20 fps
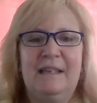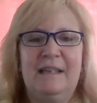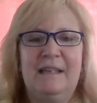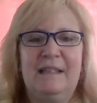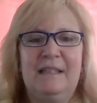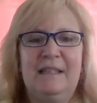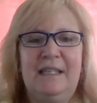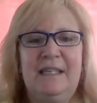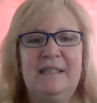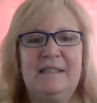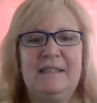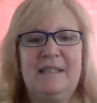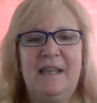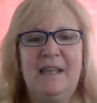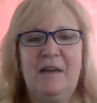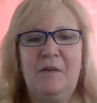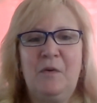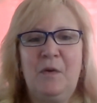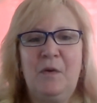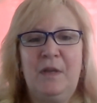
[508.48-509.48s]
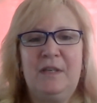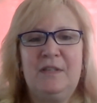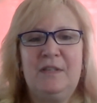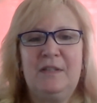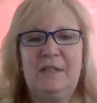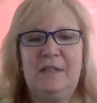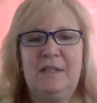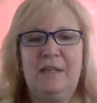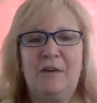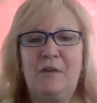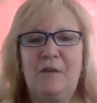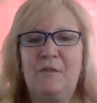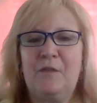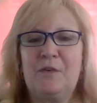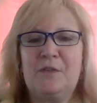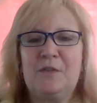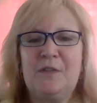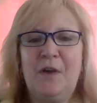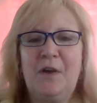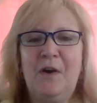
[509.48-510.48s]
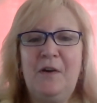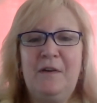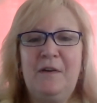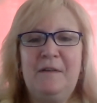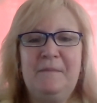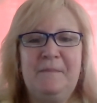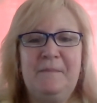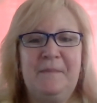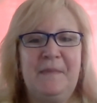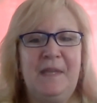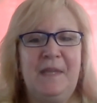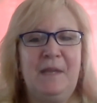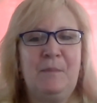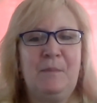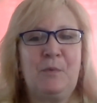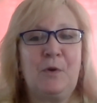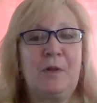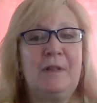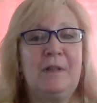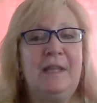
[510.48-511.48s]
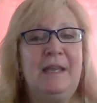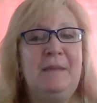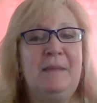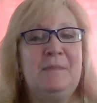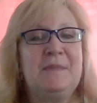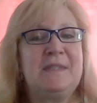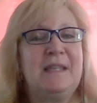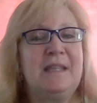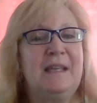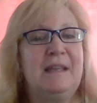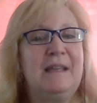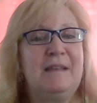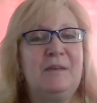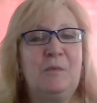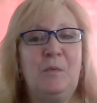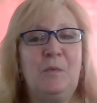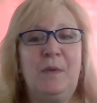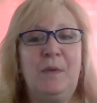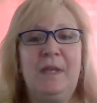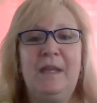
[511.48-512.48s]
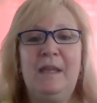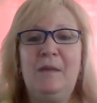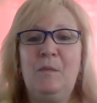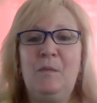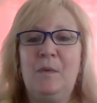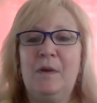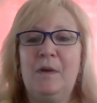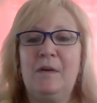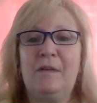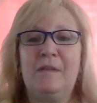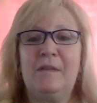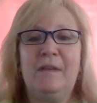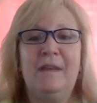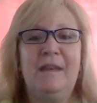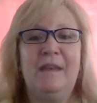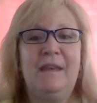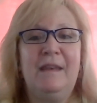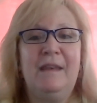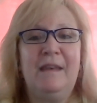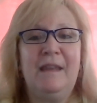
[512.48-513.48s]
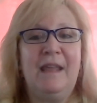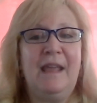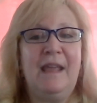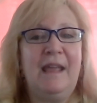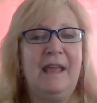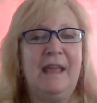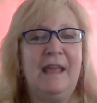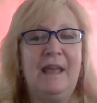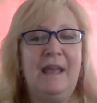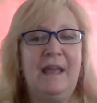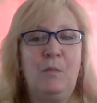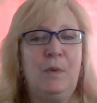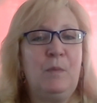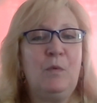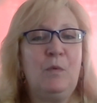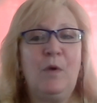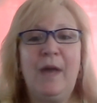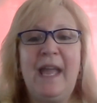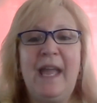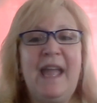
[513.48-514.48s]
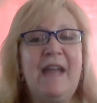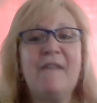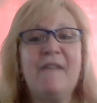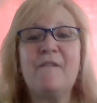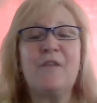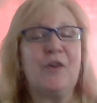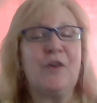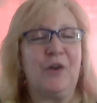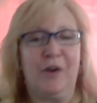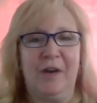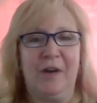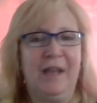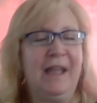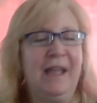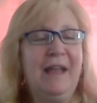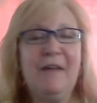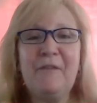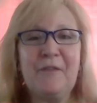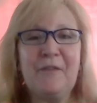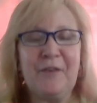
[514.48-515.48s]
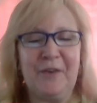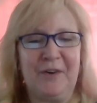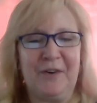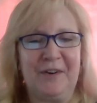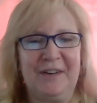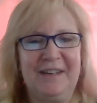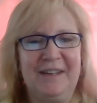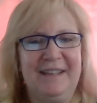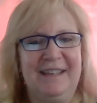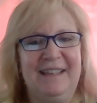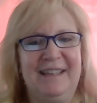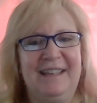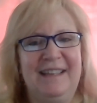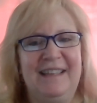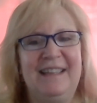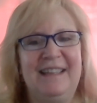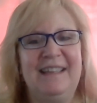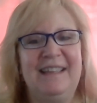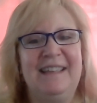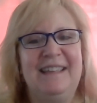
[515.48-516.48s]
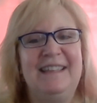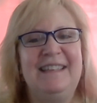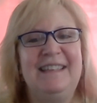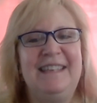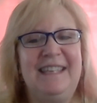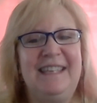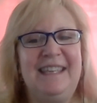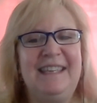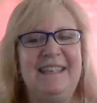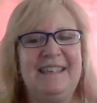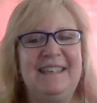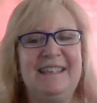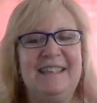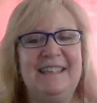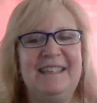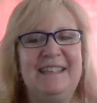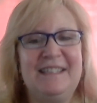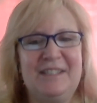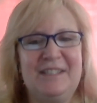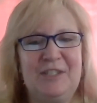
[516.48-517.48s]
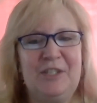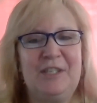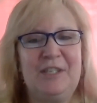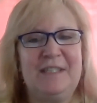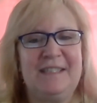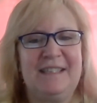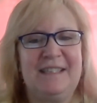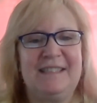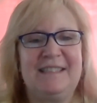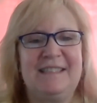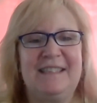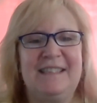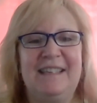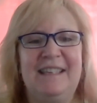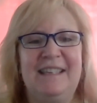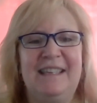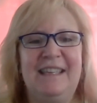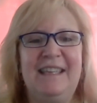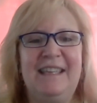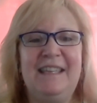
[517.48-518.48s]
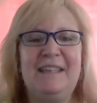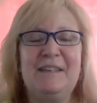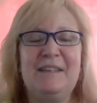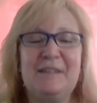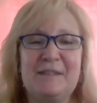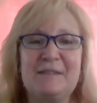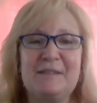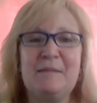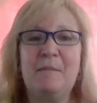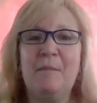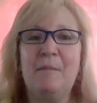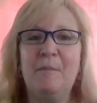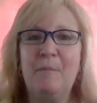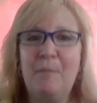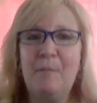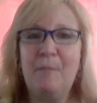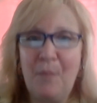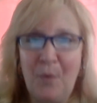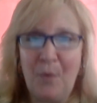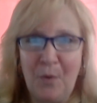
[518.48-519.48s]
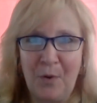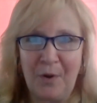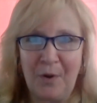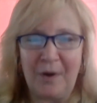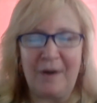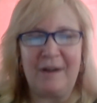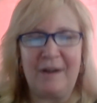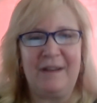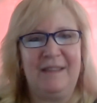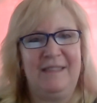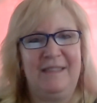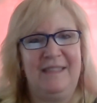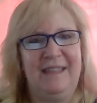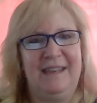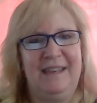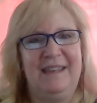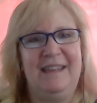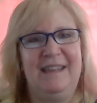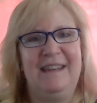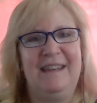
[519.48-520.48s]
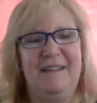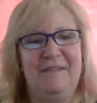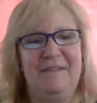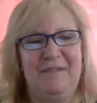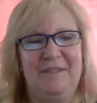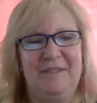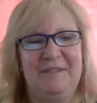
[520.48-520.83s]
Leah is now going to lead our first song. It proclaims that we will ever need is Jesus. He is more than enough.